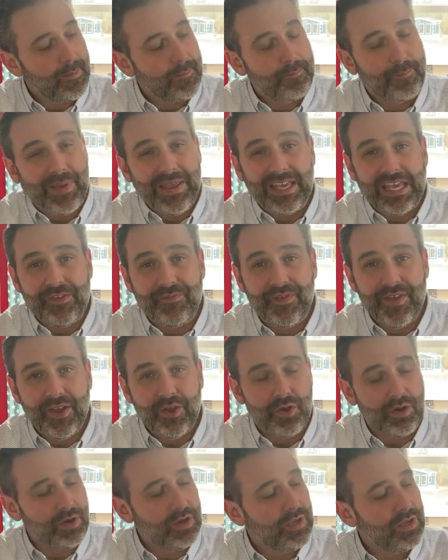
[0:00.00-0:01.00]
Pinky
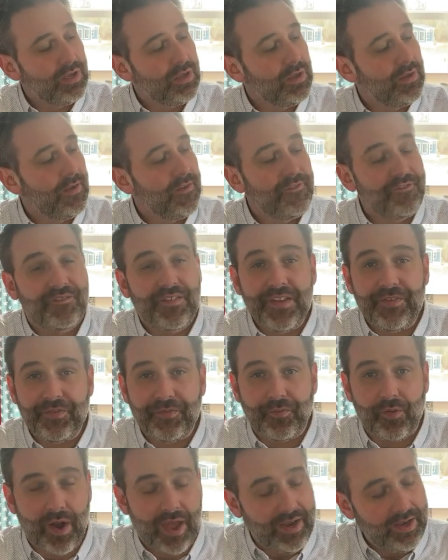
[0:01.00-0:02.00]
finger, 5th
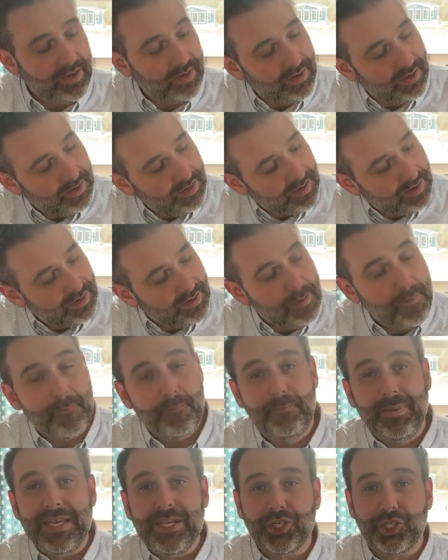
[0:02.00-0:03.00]
fret,
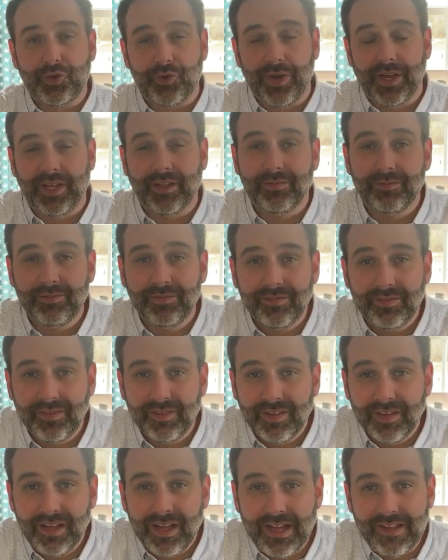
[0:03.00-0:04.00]
B string.
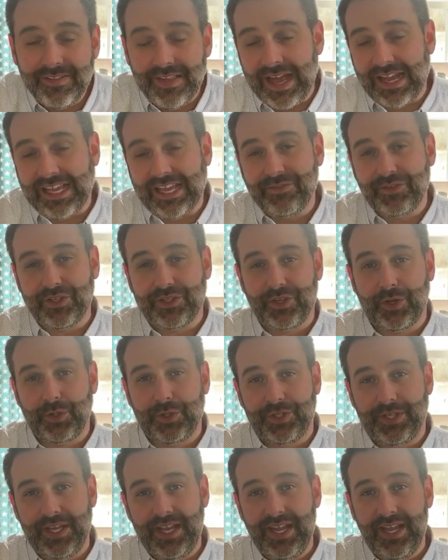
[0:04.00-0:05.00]
That gives us our
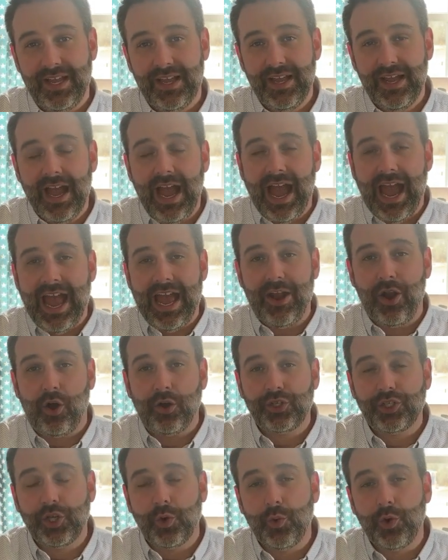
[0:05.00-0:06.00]
C. And
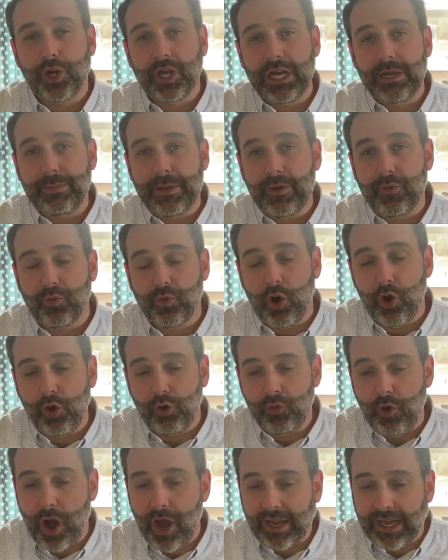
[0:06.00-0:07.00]
also we're going to be
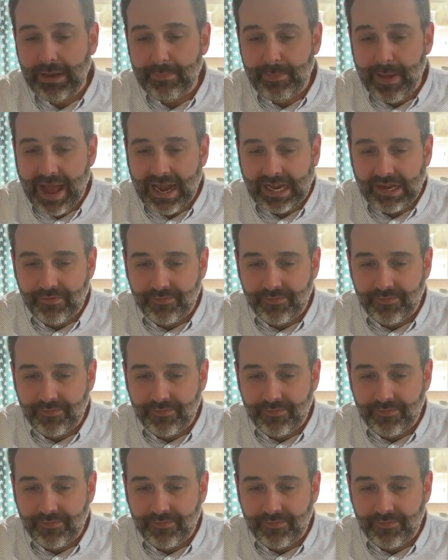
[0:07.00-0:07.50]
rocking back and